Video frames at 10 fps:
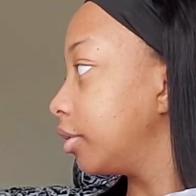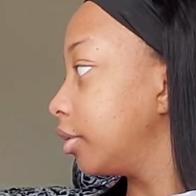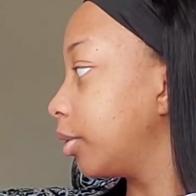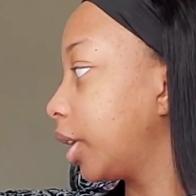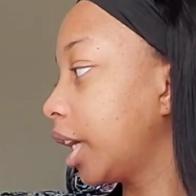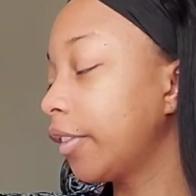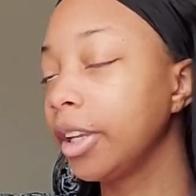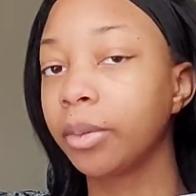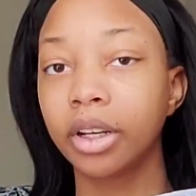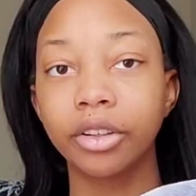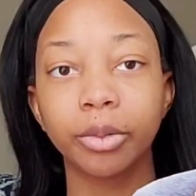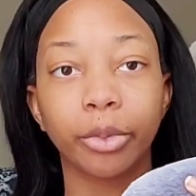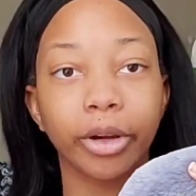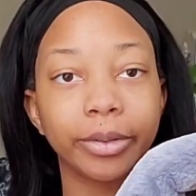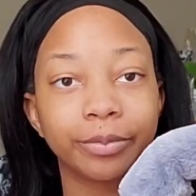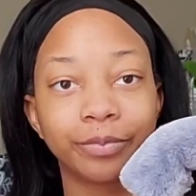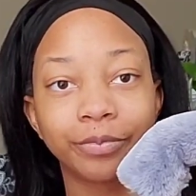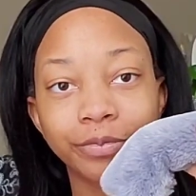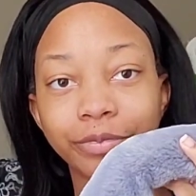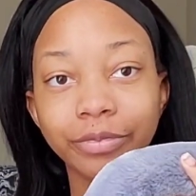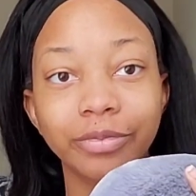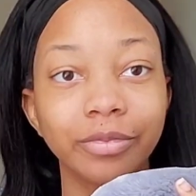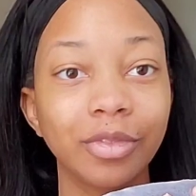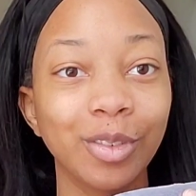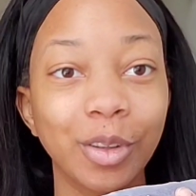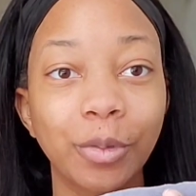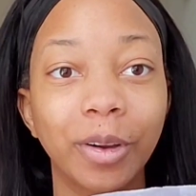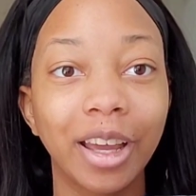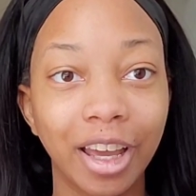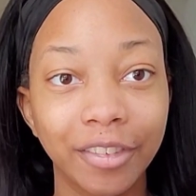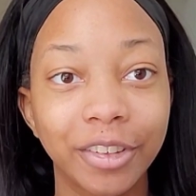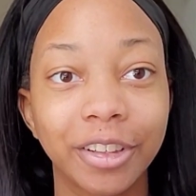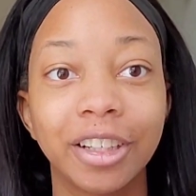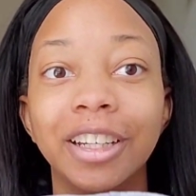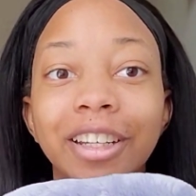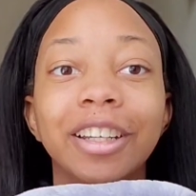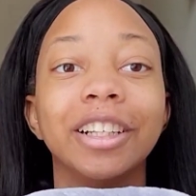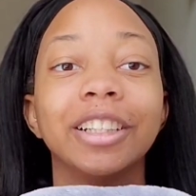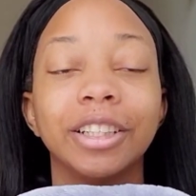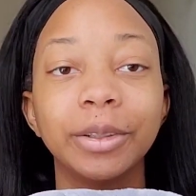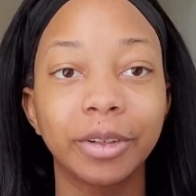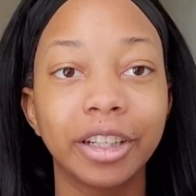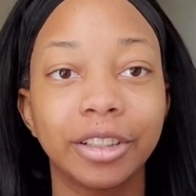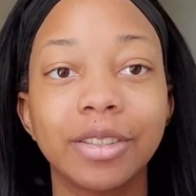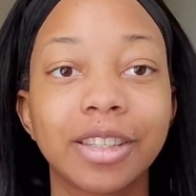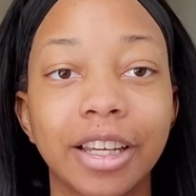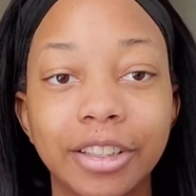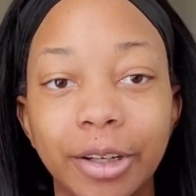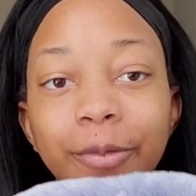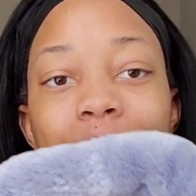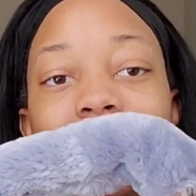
Whatever you want to do, boy. Whatever you want to do, Saito.